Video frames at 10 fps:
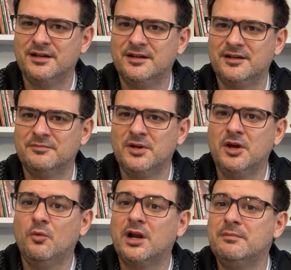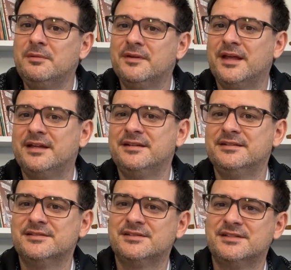What I mean by that
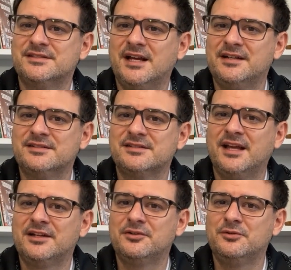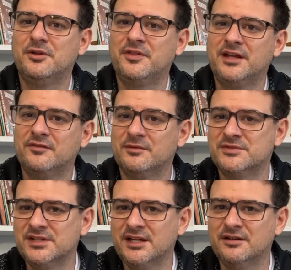is that scientists like to think of
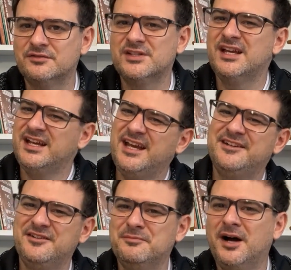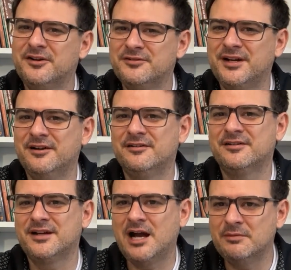themselves, and in the modern
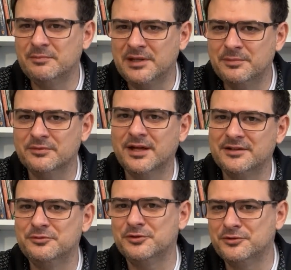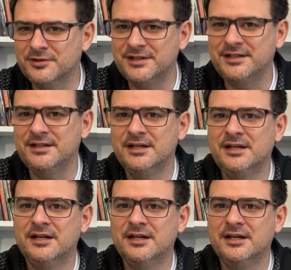era, common people like to agree,